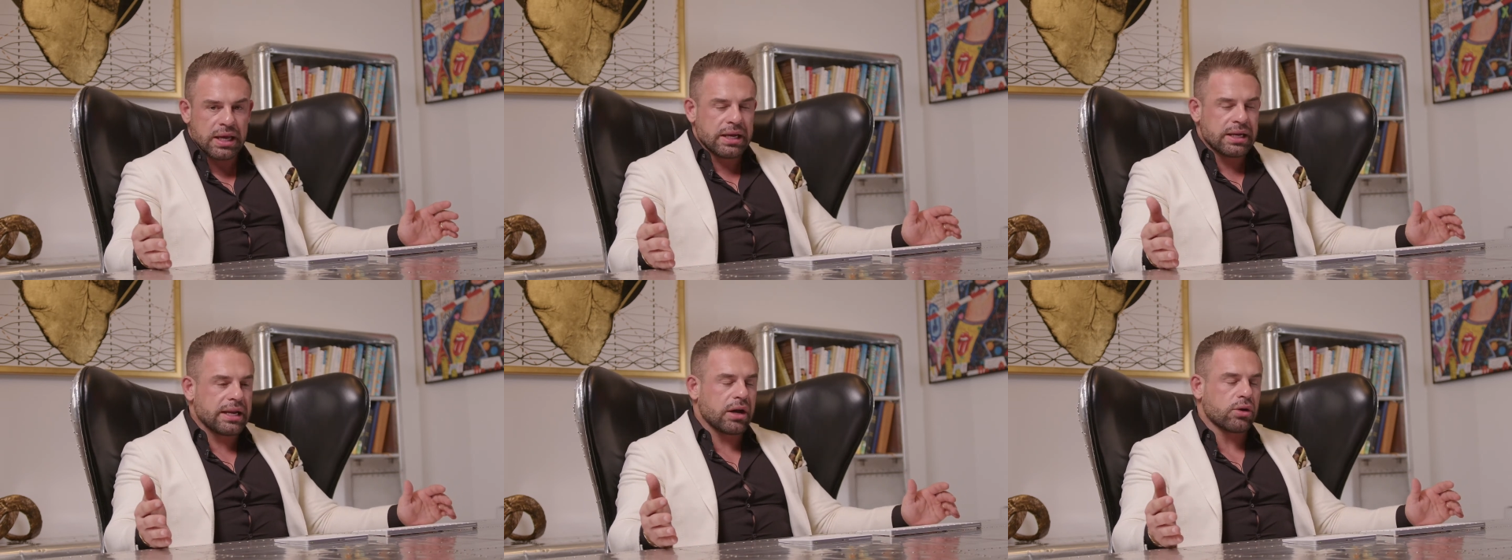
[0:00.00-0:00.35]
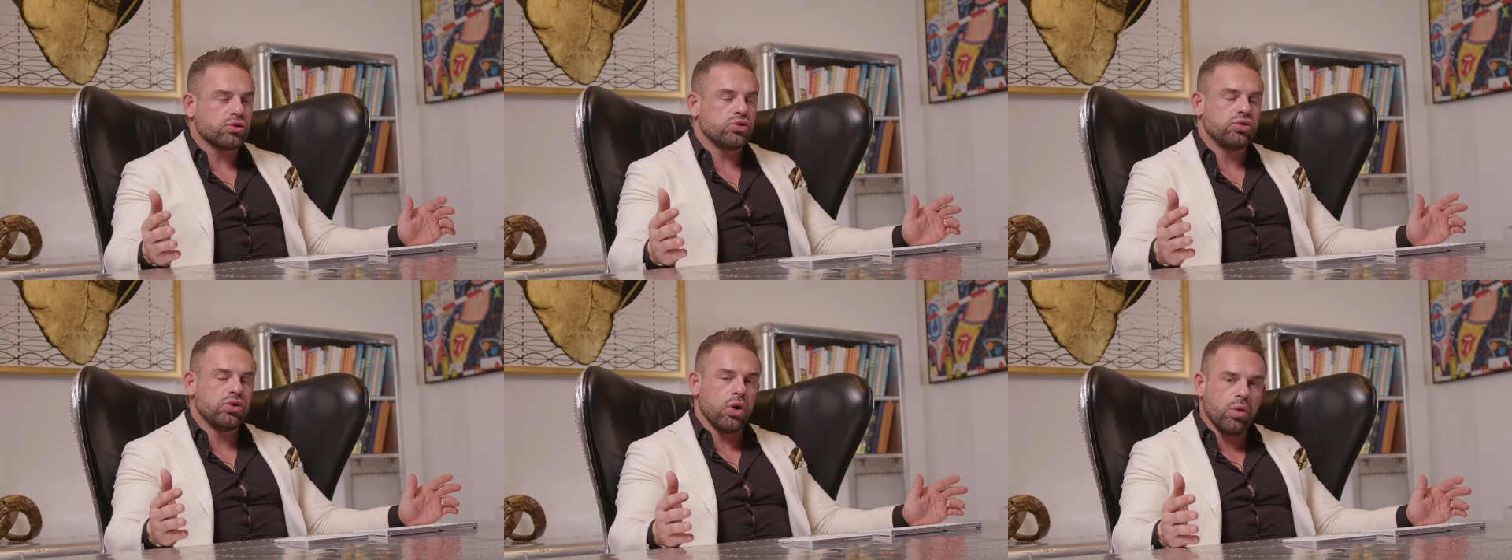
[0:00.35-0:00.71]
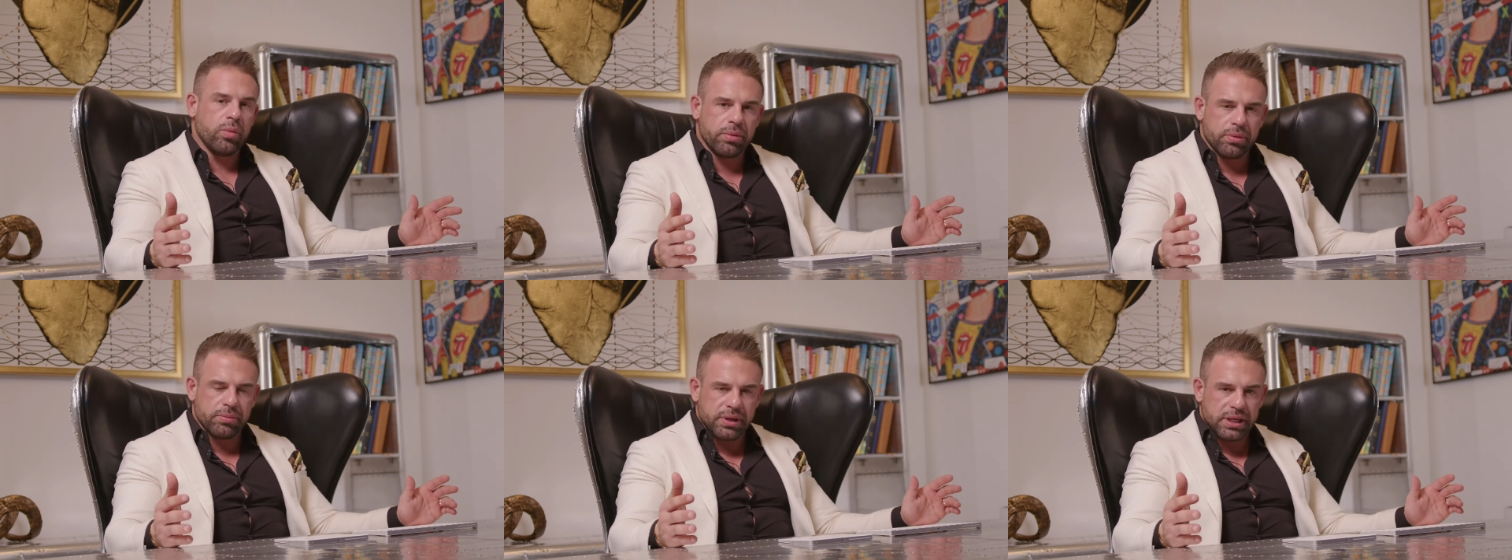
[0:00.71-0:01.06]
Now,
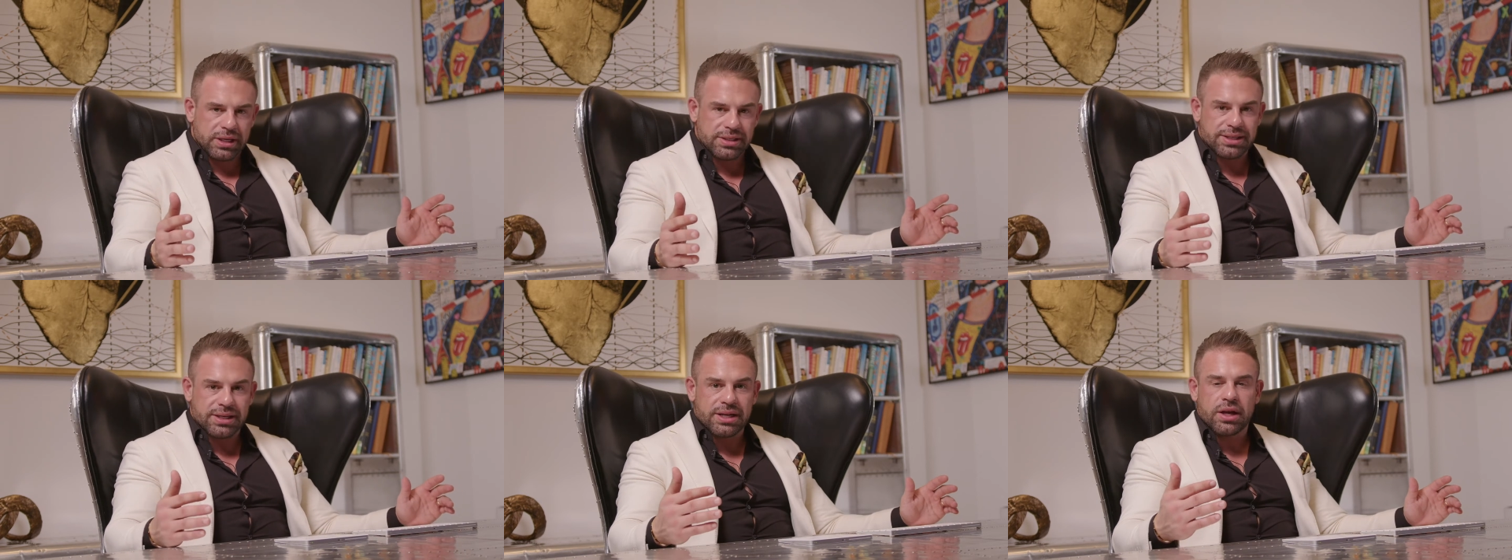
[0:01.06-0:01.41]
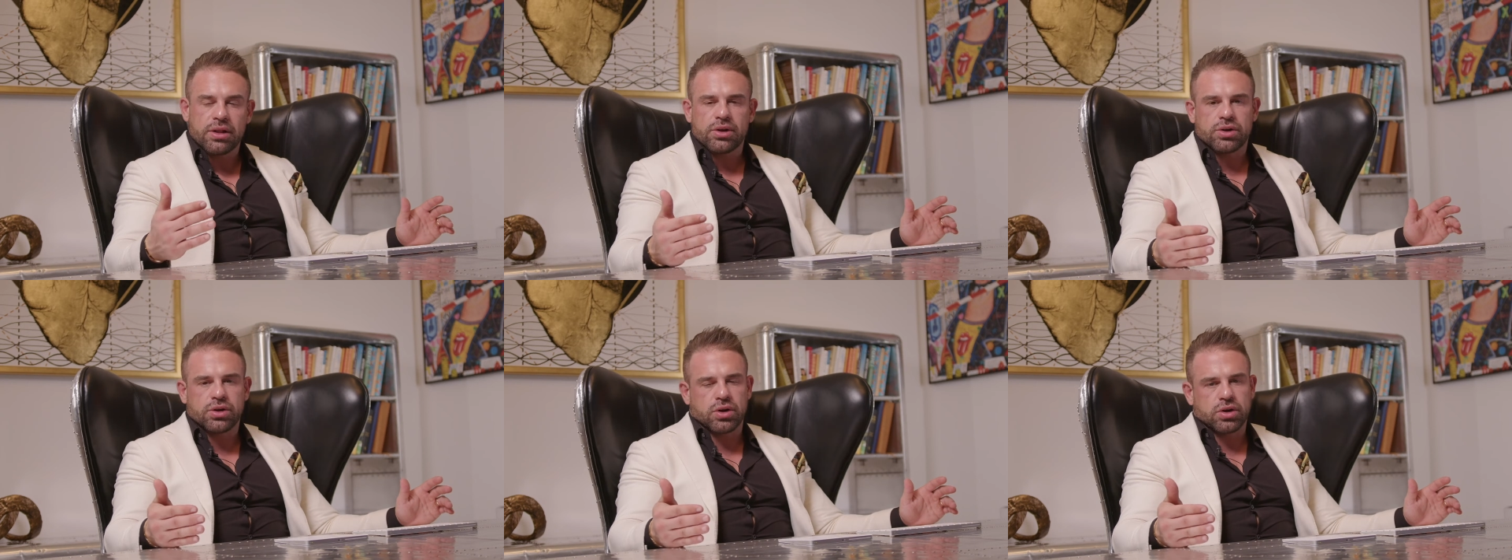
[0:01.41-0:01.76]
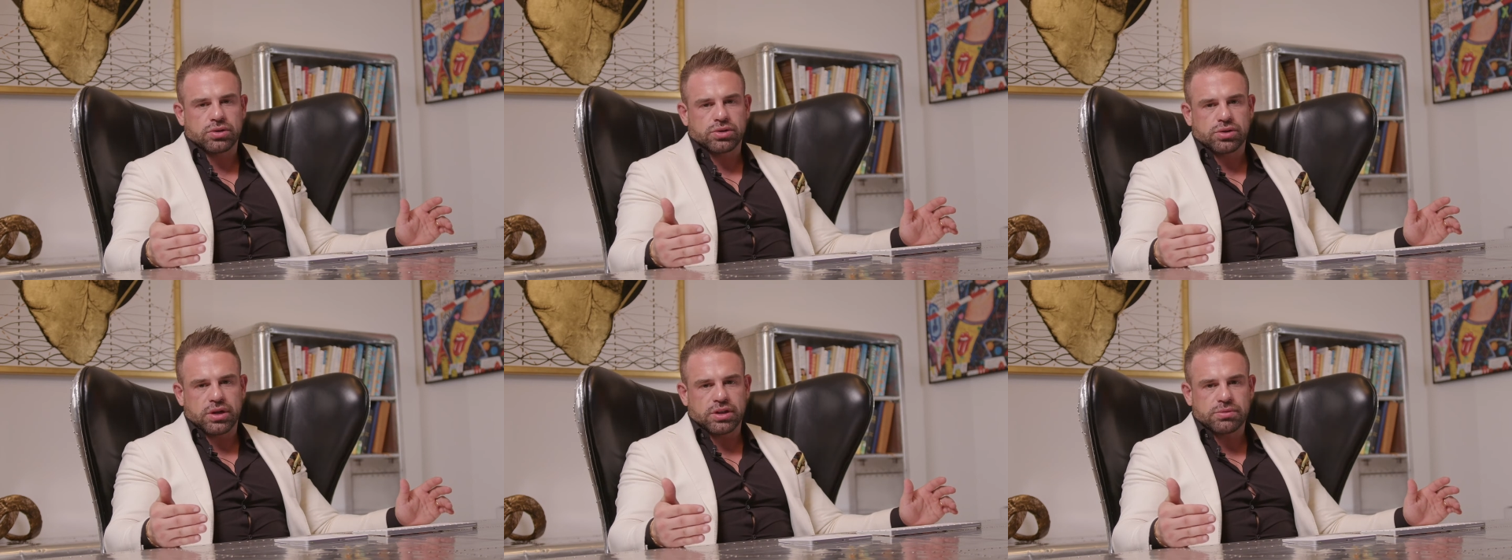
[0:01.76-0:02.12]
dopamine is another
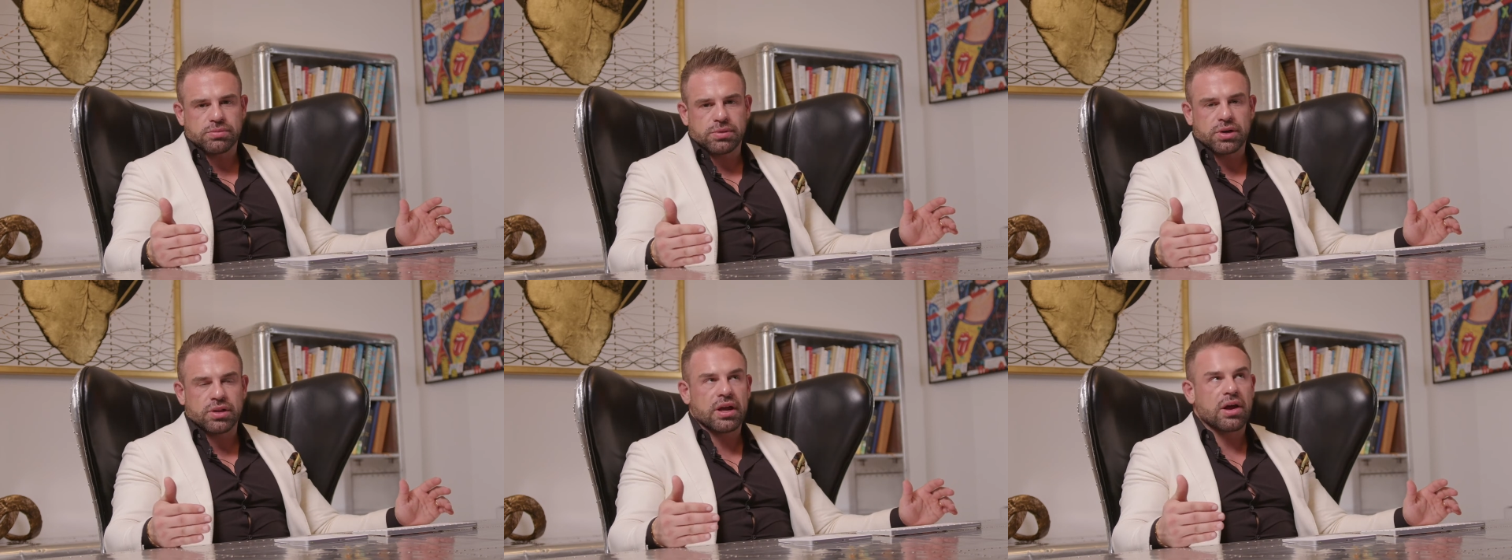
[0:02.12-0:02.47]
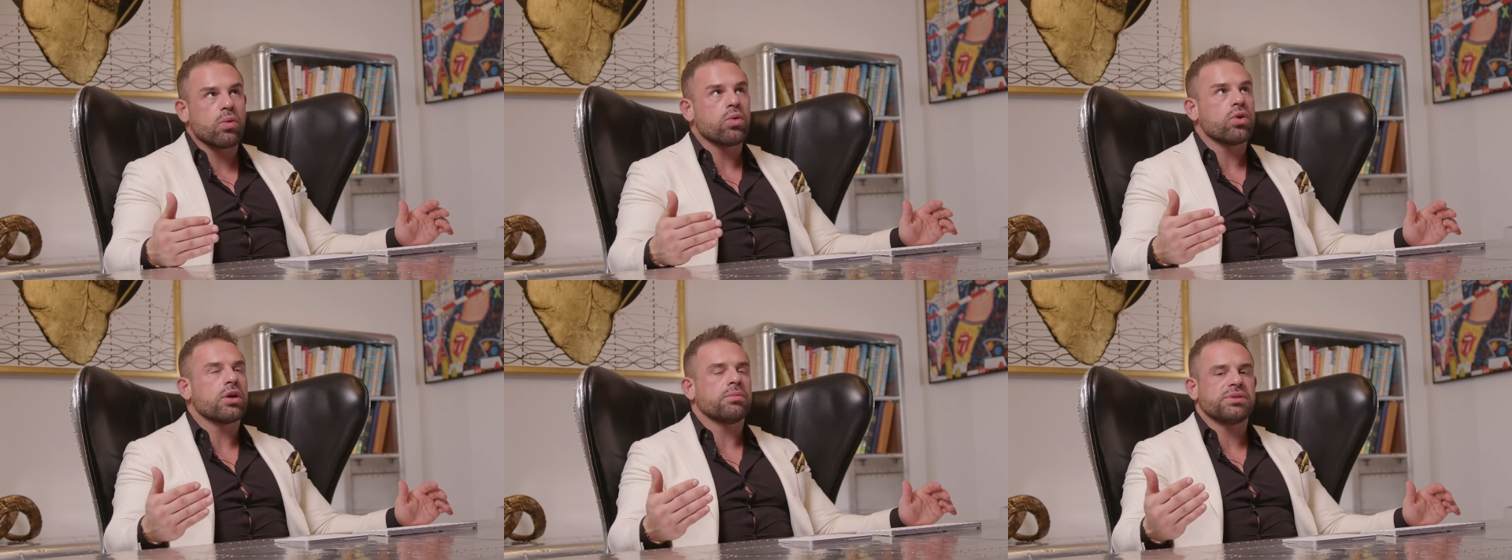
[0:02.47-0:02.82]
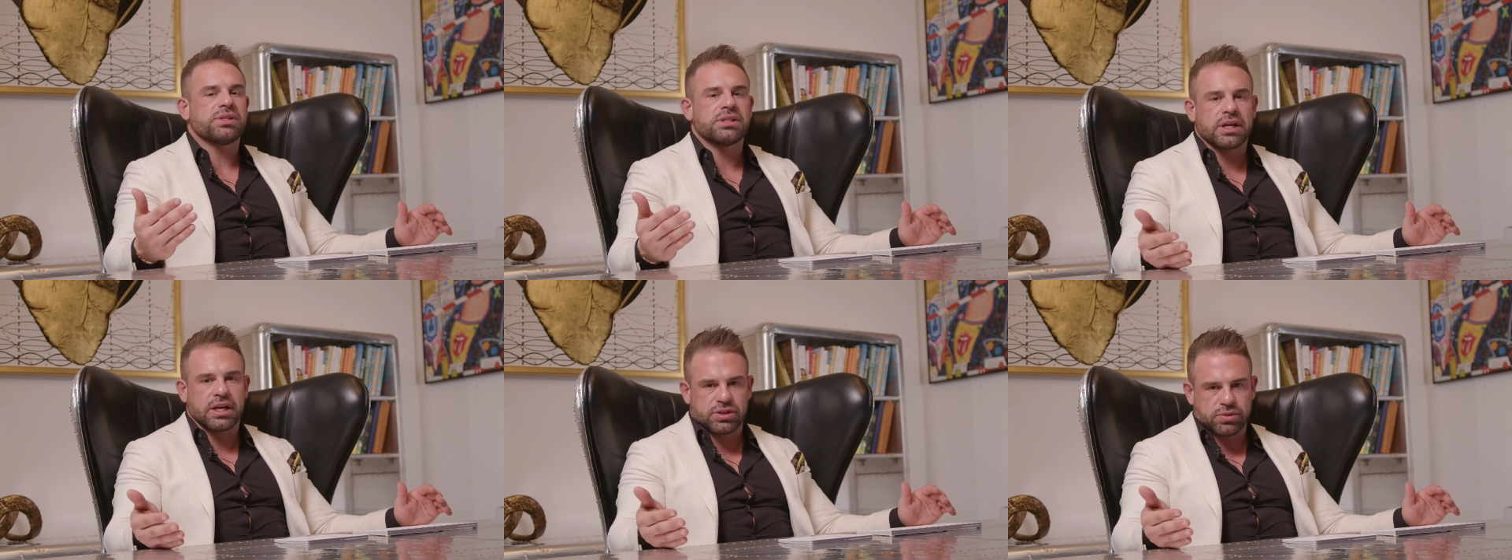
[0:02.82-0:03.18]
neurotransmitter that we're
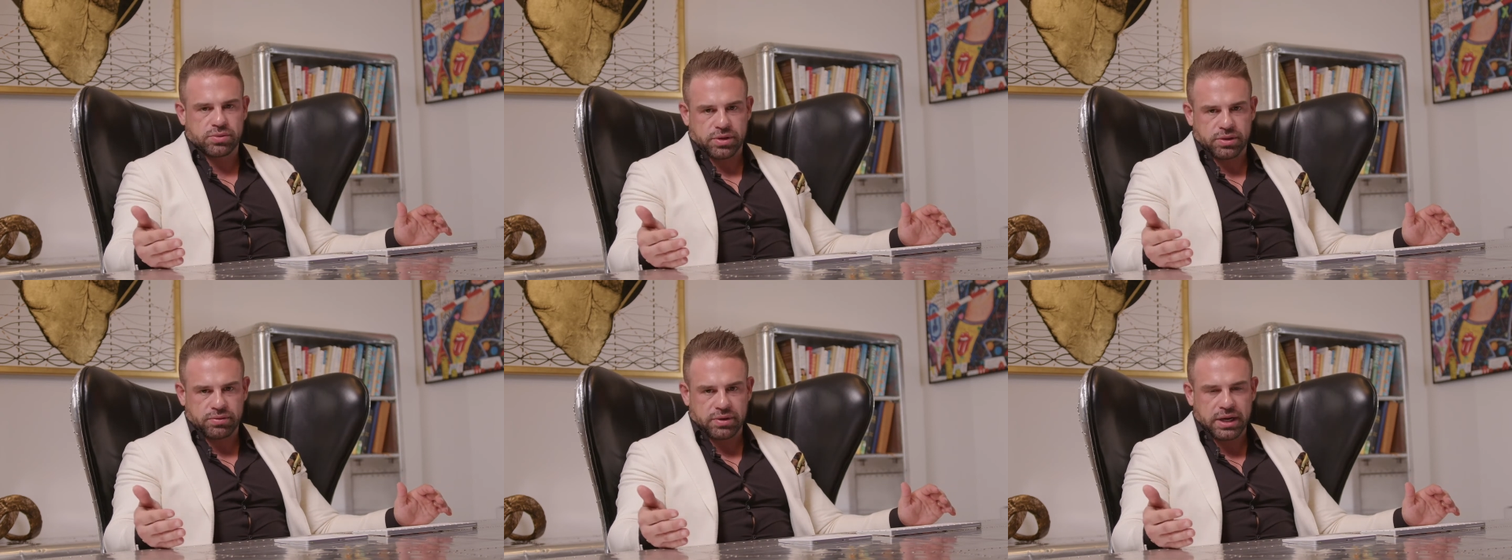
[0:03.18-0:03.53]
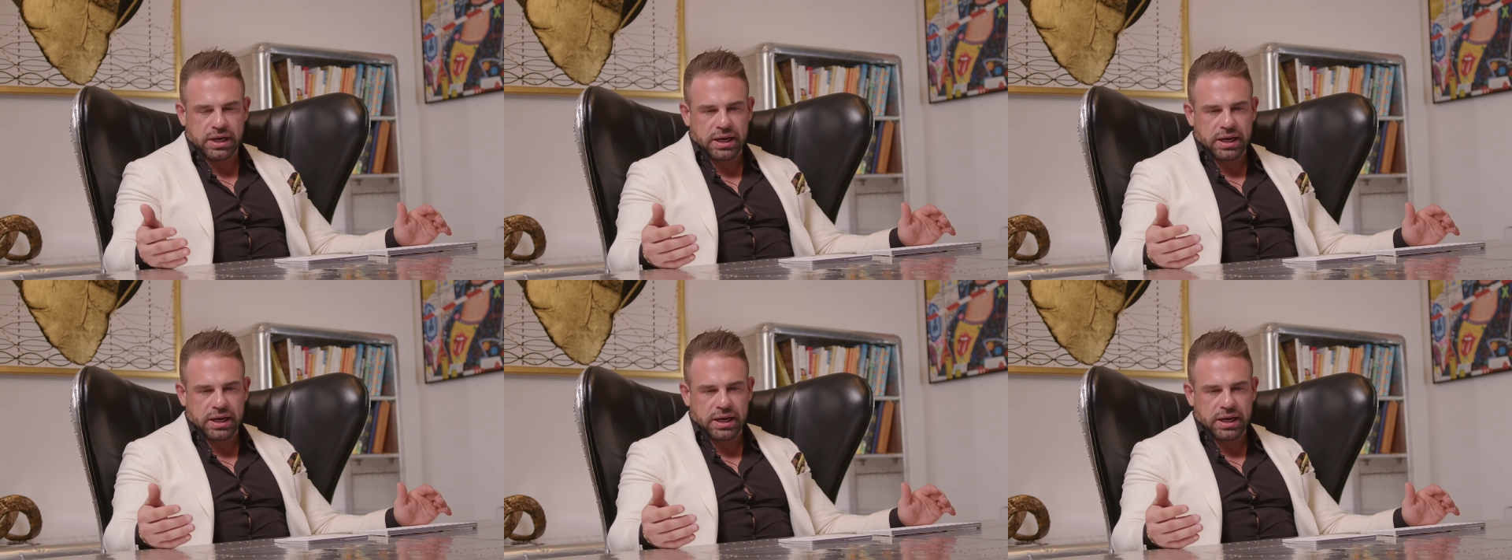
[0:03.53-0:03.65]
obsessed with, right?